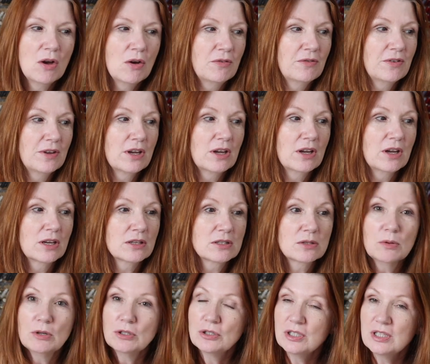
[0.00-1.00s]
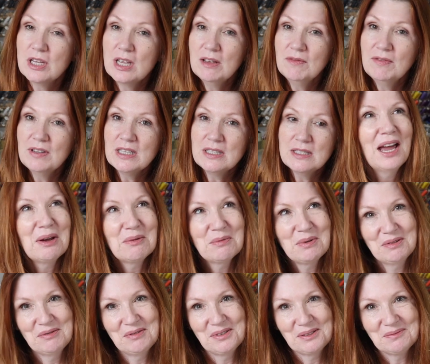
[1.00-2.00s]
offer a swatch service.
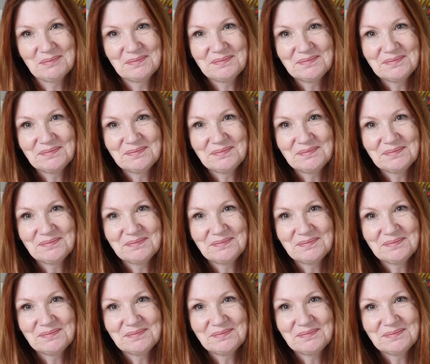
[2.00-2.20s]
However,